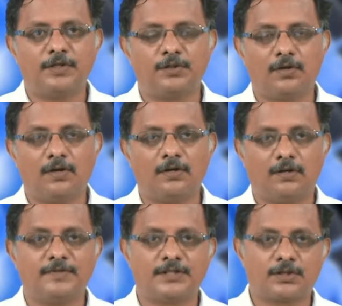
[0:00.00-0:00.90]
a
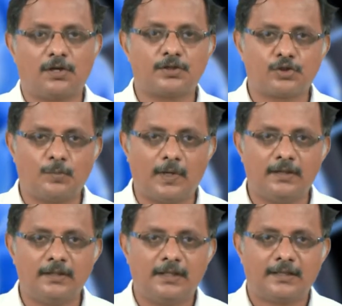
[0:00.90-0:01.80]
neuron, which is called
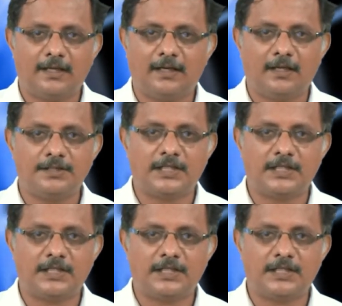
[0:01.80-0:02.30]
soma, can range